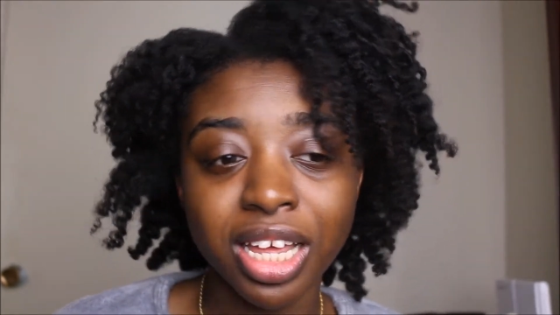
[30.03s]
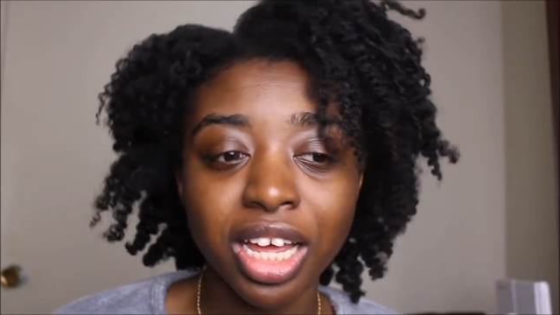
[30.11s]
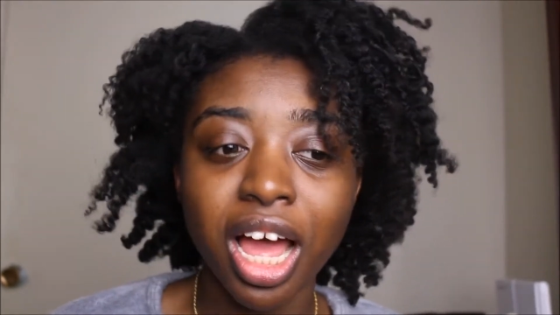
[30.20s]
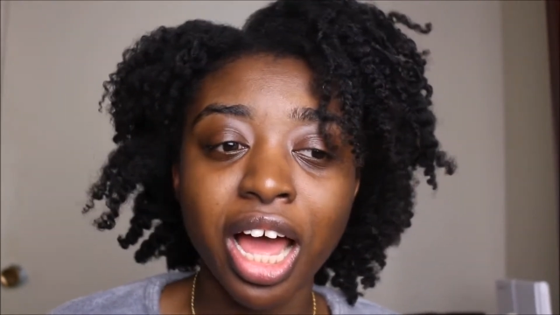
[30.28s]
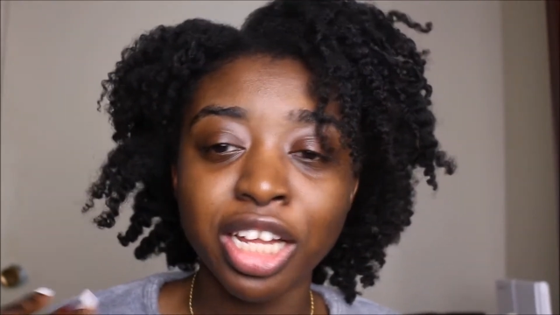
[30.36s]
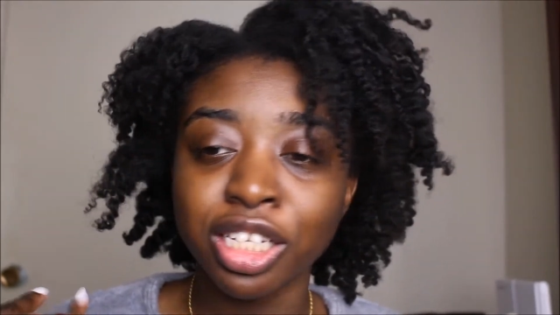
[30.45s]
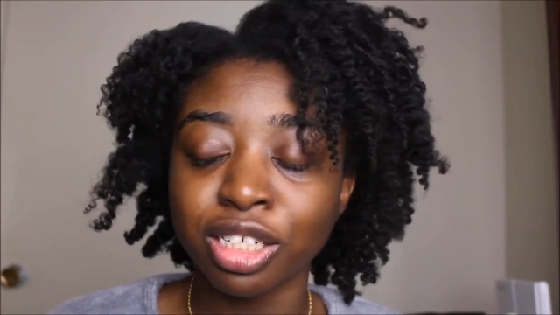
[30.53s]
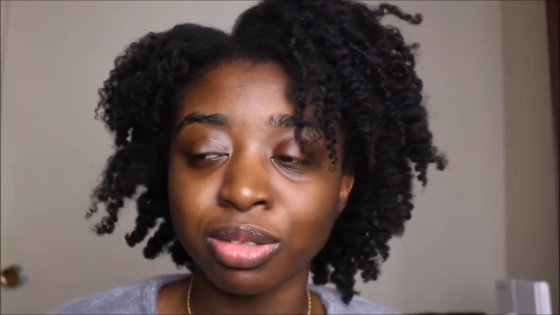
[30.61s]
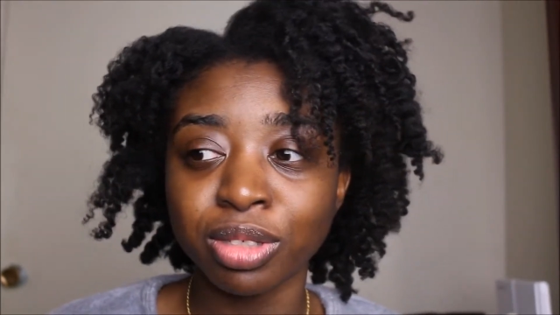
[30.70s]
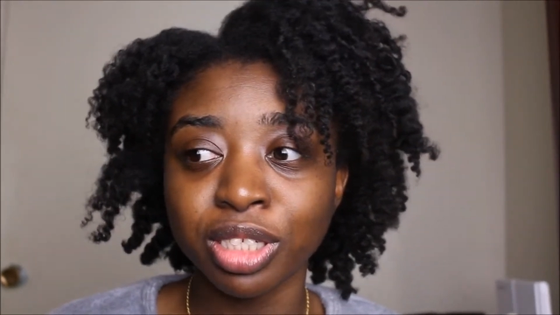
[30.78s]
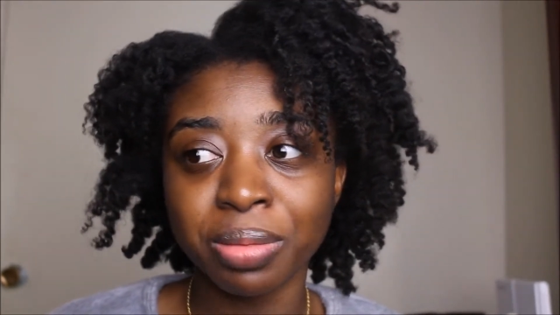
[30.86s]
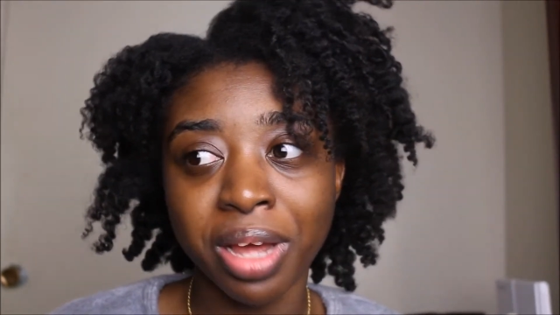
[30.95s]
I
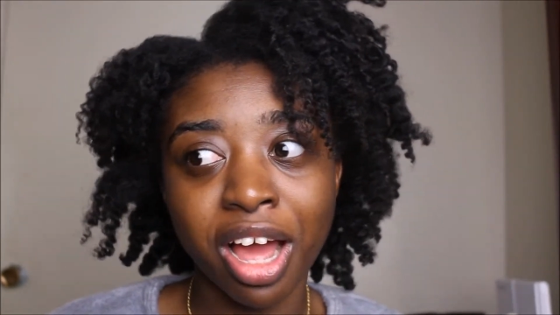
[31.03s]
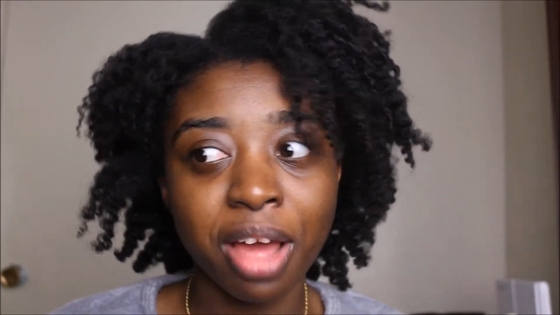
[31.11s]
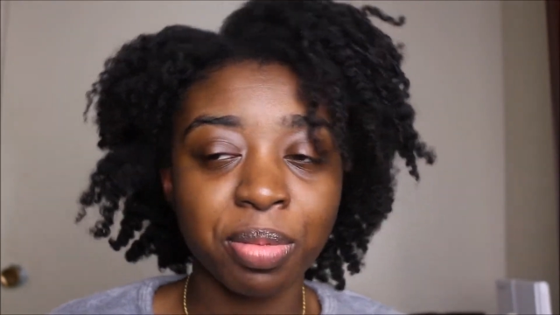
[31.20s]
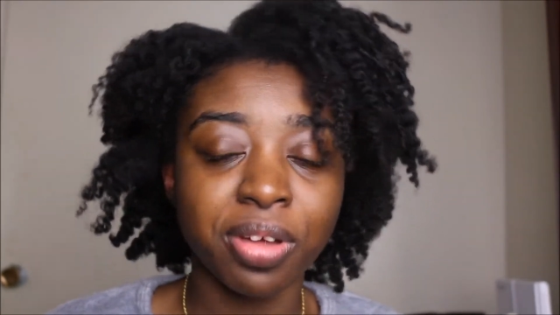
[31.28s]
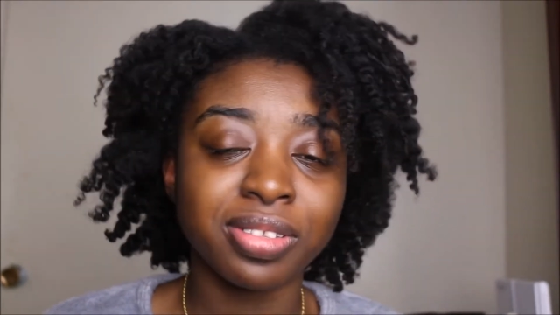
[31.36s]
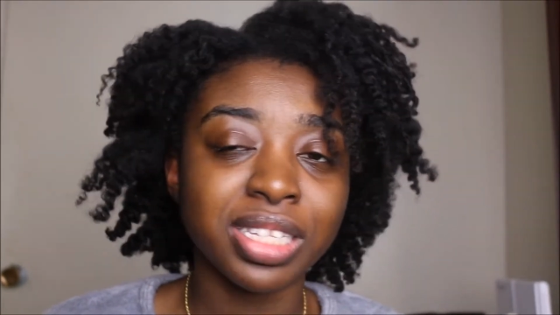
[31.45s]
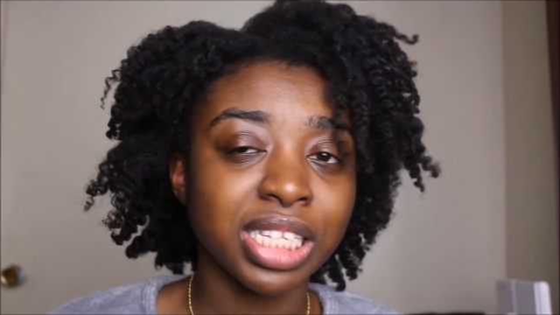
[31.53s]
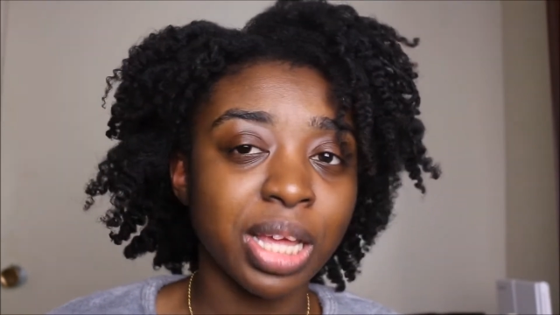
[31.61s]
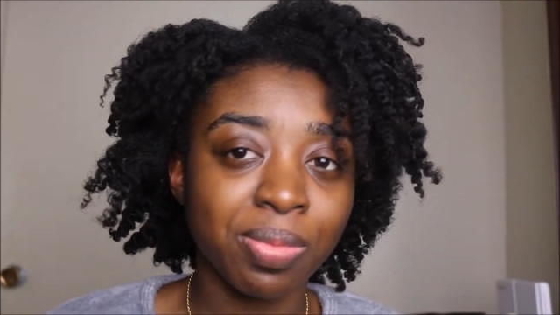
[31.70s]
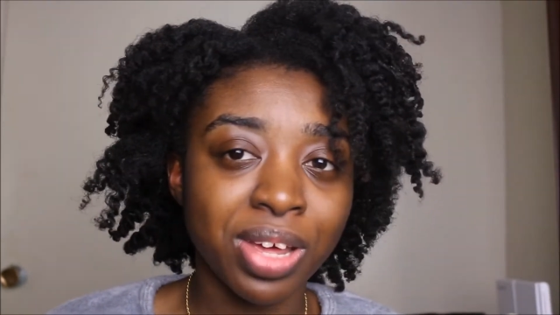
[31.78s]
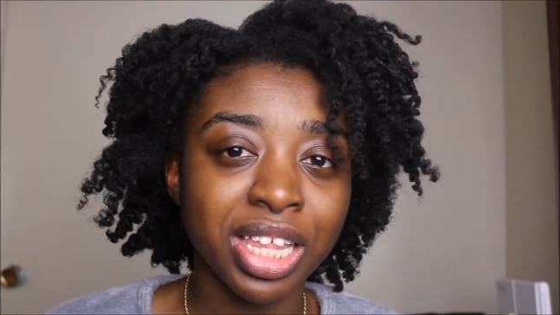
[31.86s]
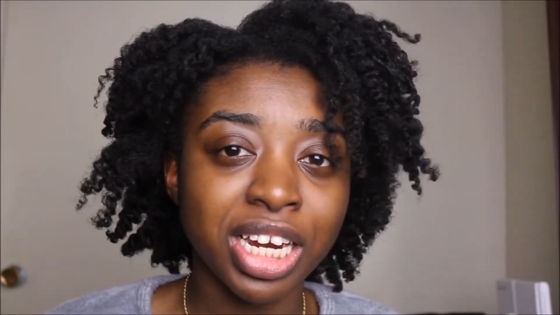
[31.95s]
don't do my high puffs the
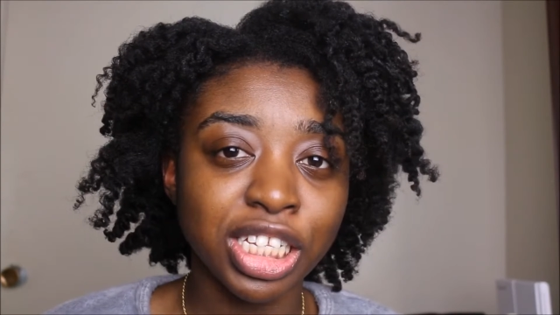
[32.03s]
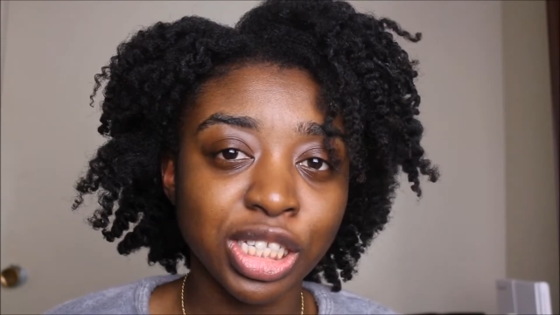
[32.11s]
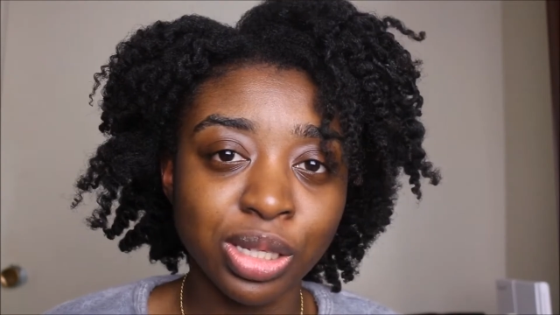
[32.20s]
same way that